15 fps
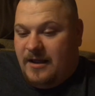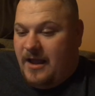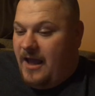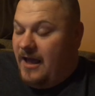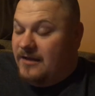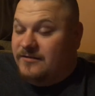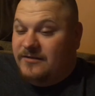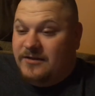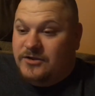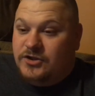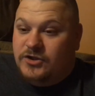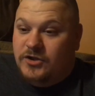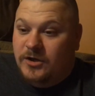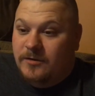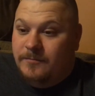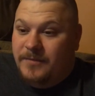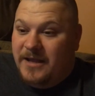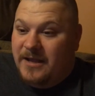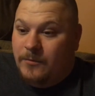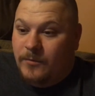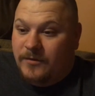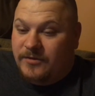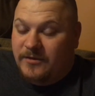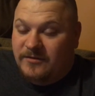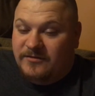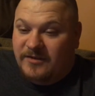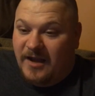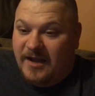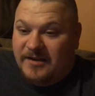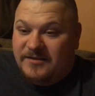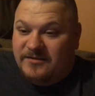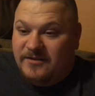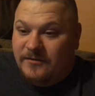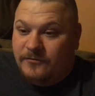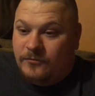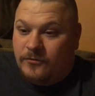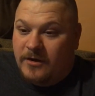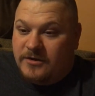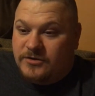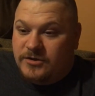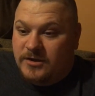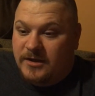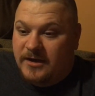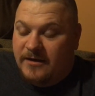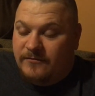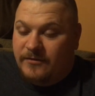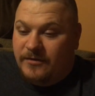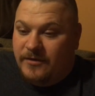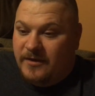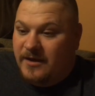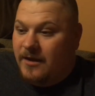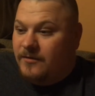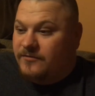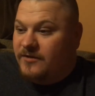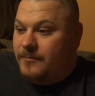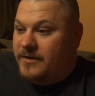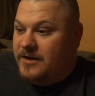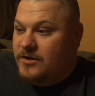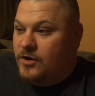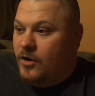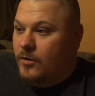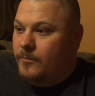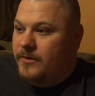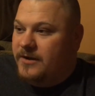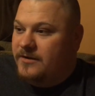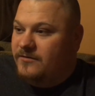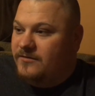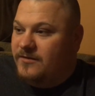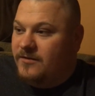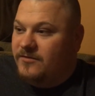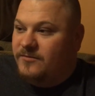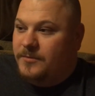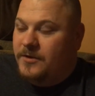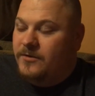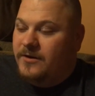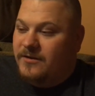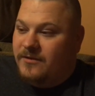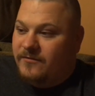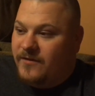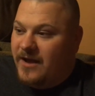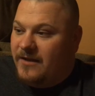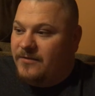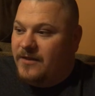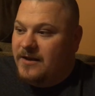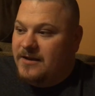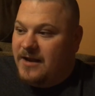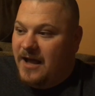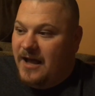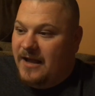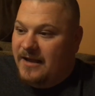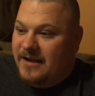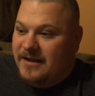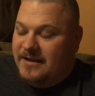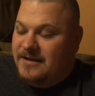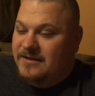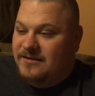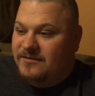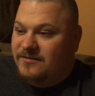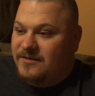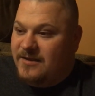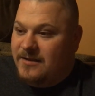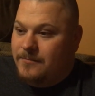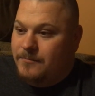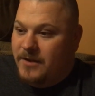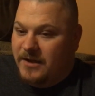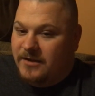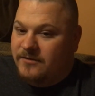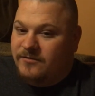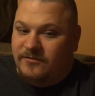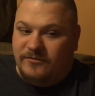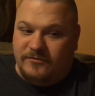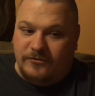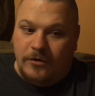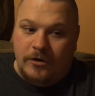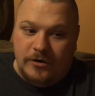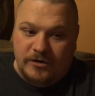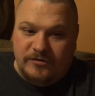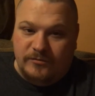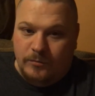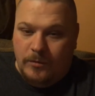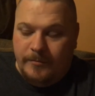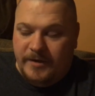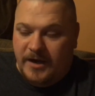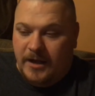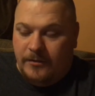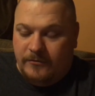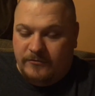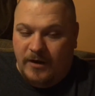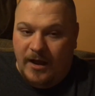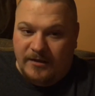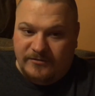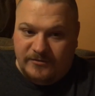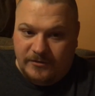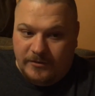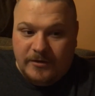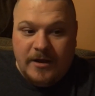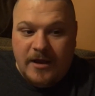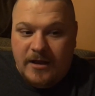as it should be, with the size differential and everything else. I mean, nobody's disputing the fact that Nia is the biggest, strongest woman on the roster.